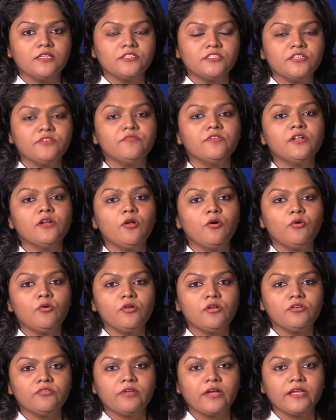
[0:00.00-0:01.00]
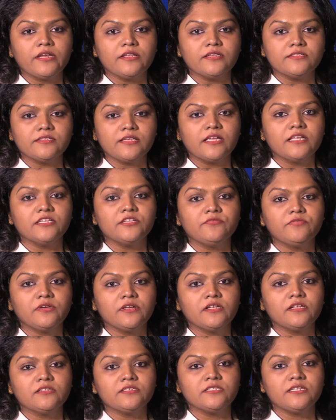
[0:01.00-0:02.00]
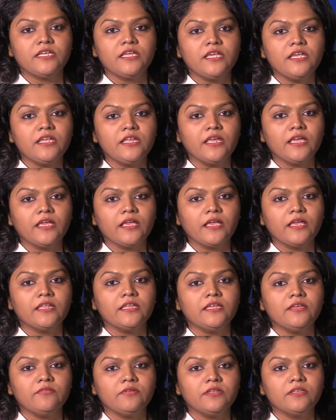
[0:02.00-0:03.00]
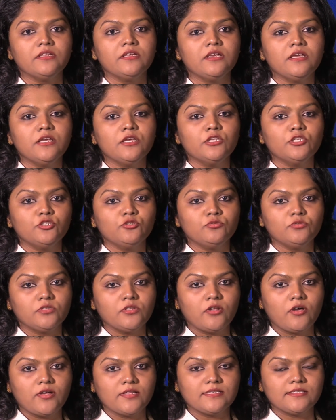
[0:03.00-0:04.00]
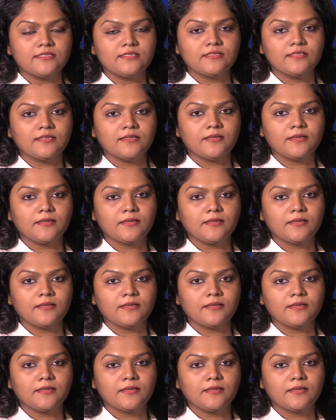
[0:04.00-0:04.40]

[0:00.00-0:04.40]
severe oral dryness, and difficulty eating, and even tooth loss.